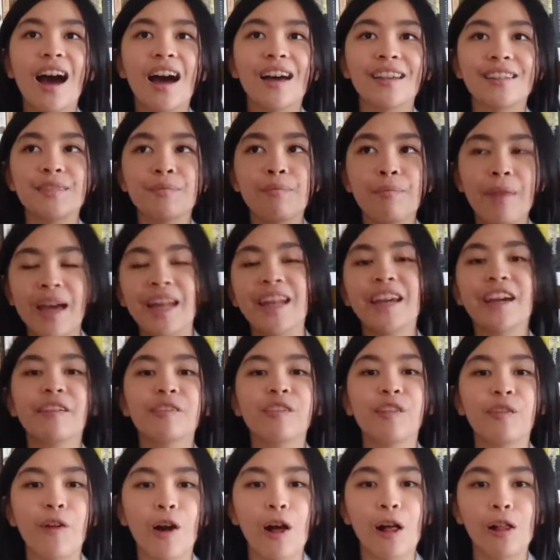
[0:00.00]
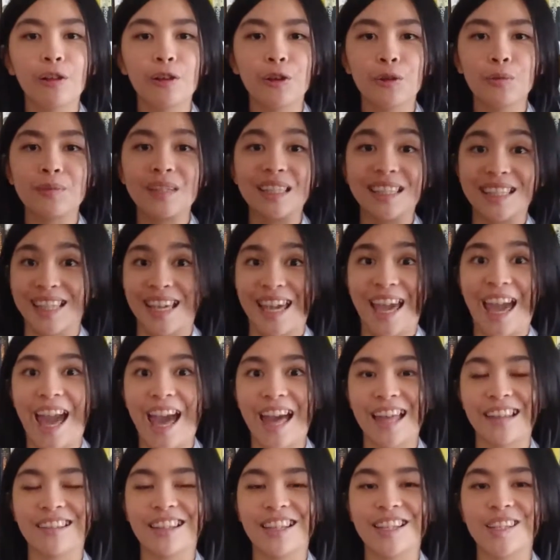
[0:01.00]
as many of the volumes as I
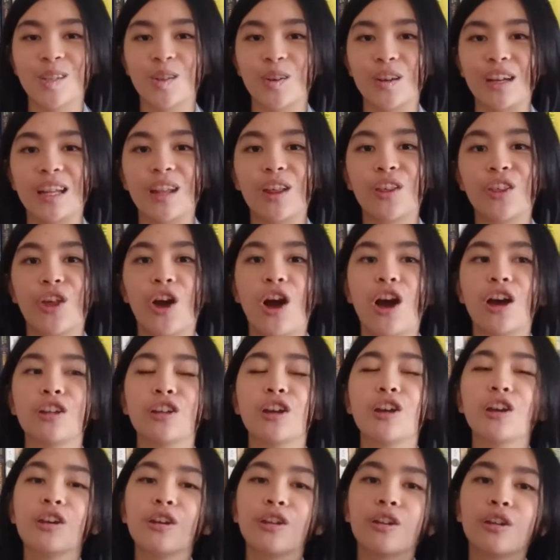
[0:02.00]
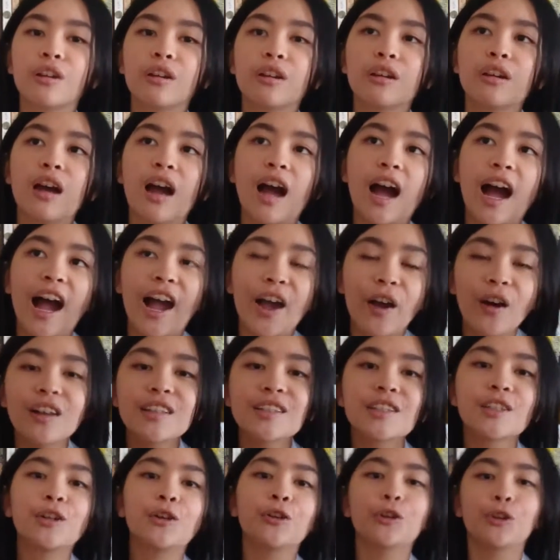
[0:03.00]
can this readathon. I
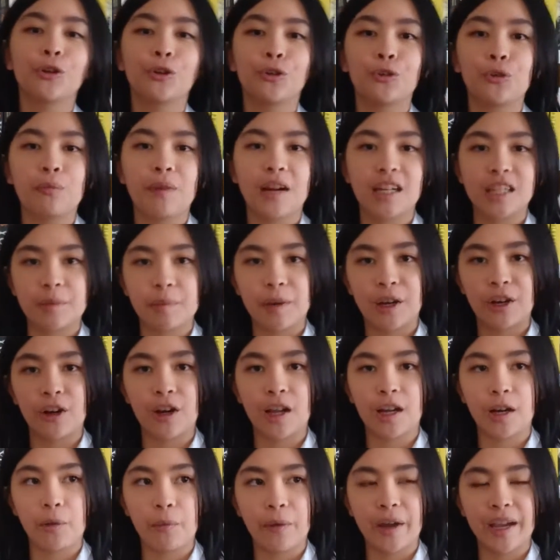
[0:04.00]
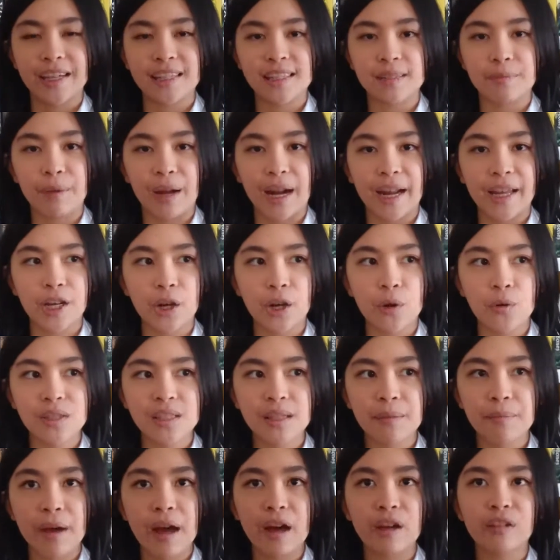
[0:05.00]
also don't know too much about Runaways, but I know
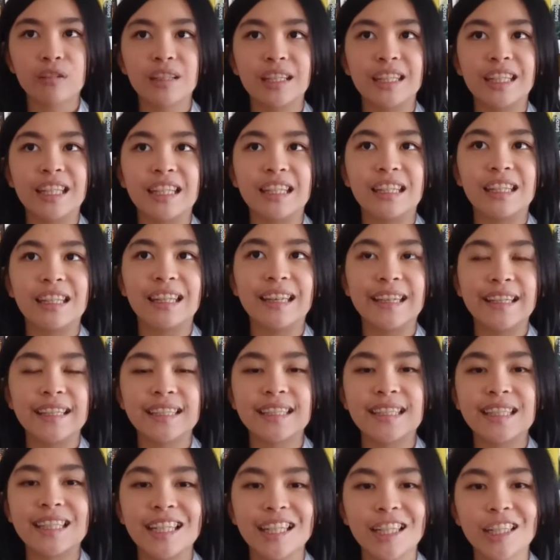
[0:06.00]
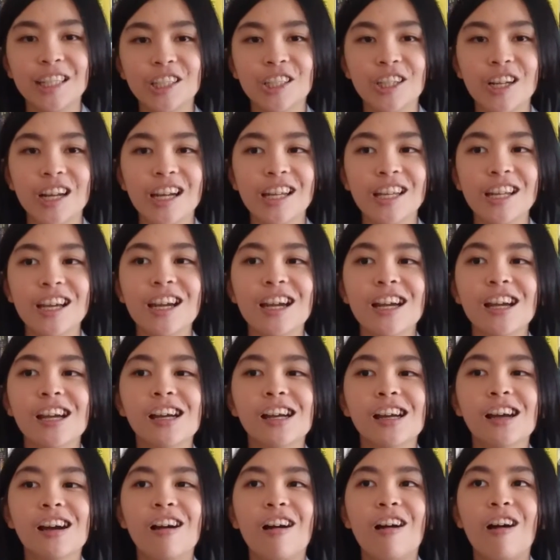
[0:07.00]
it's about these children
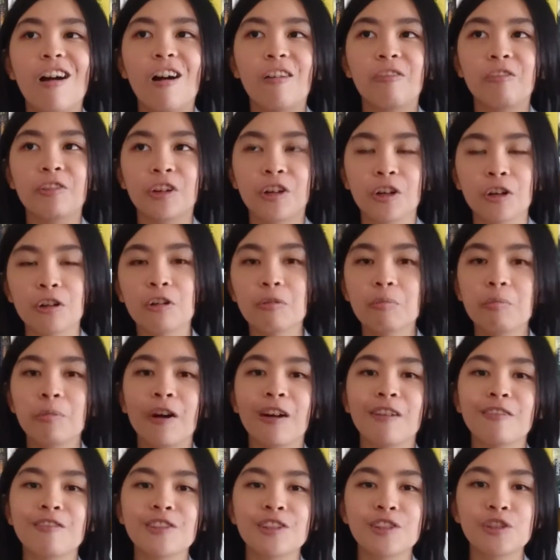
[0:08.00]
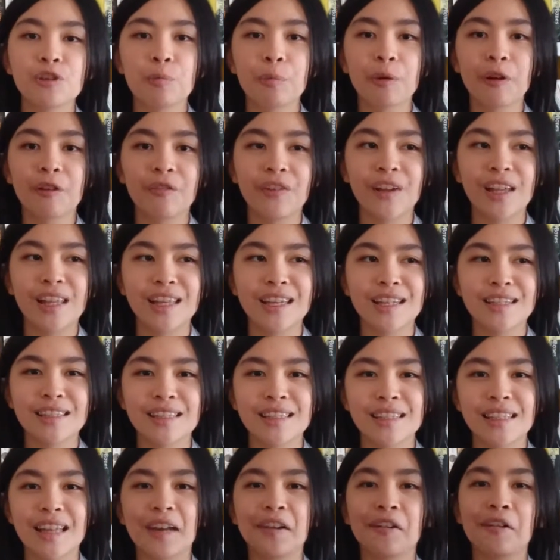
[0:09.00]
of a group of
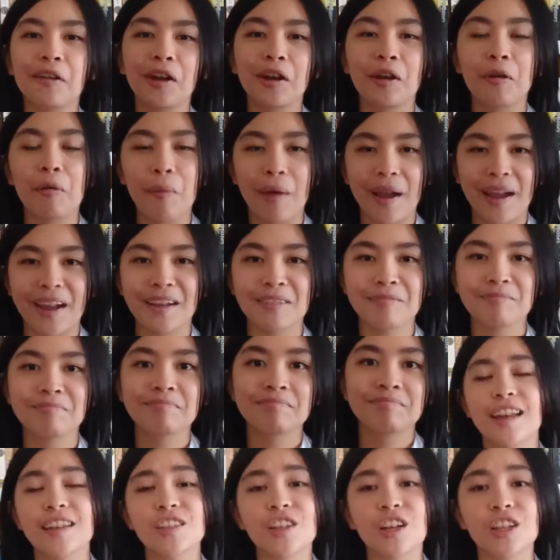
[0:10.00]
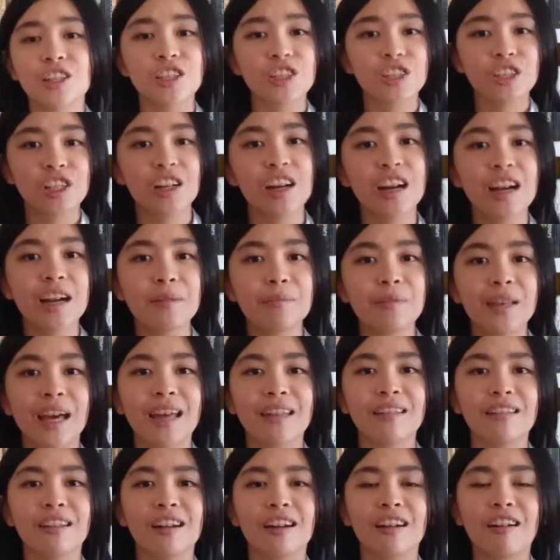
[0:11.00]
supervillains that run away. It's on script
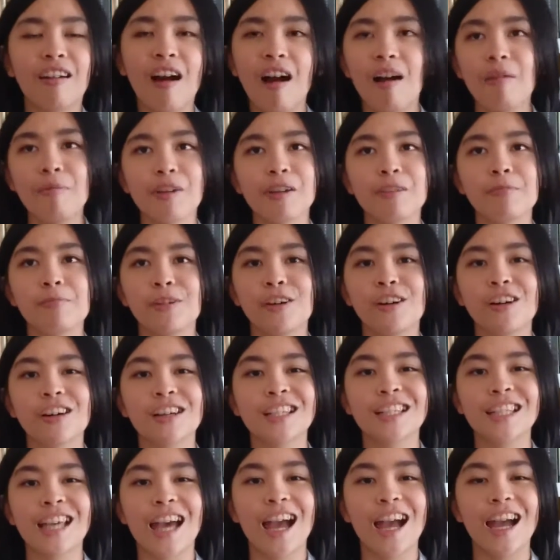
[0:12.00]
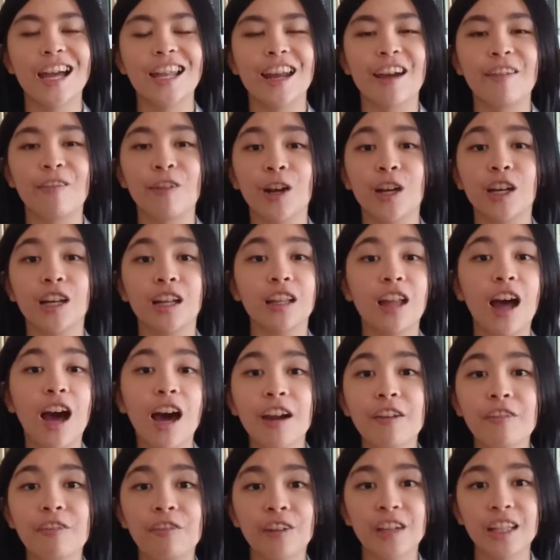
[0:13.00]
and they're comic books and I've heard a
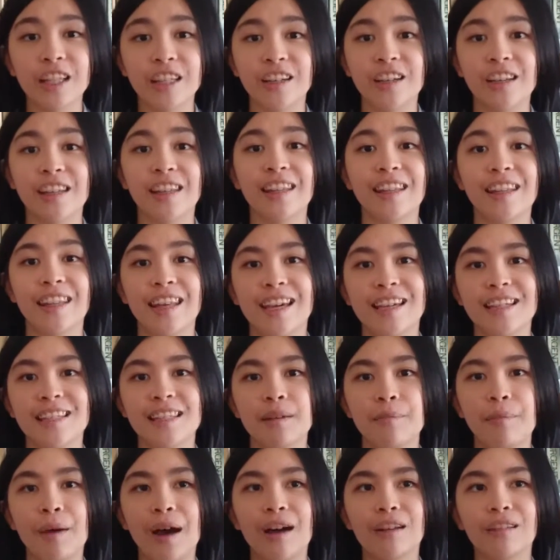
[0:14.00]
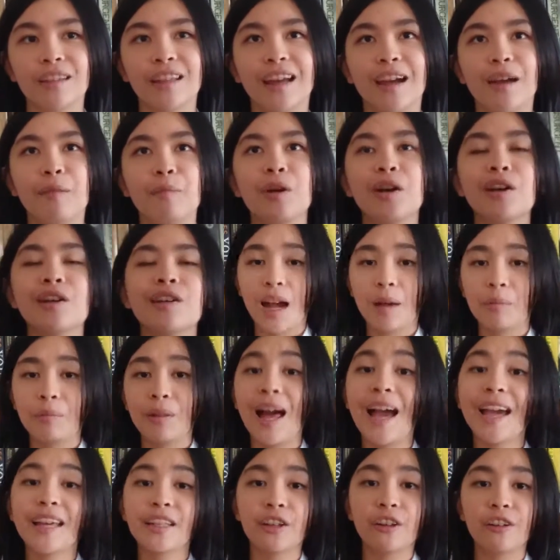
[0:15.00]
lot of really good things about them. I'm
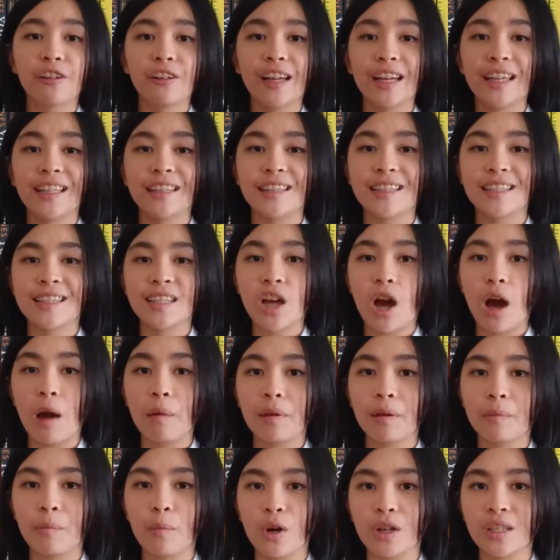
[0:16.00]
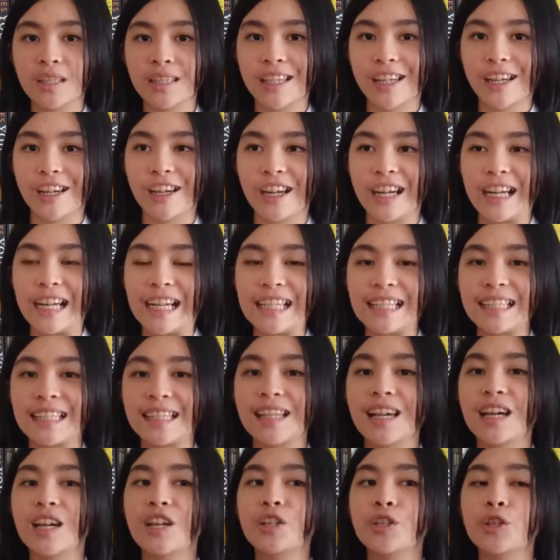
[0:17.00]
planning to read this comic book series
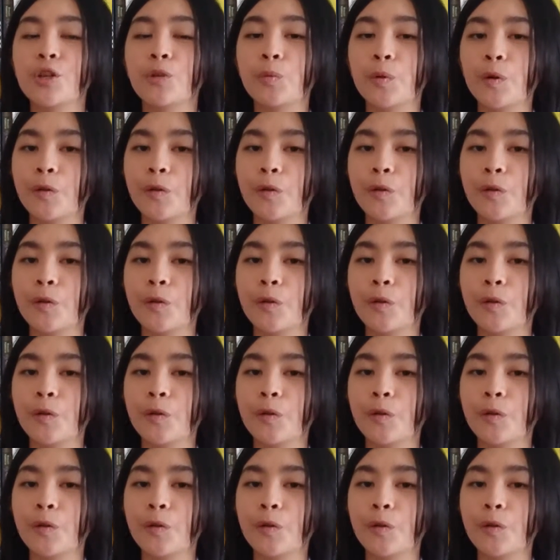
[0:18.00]
to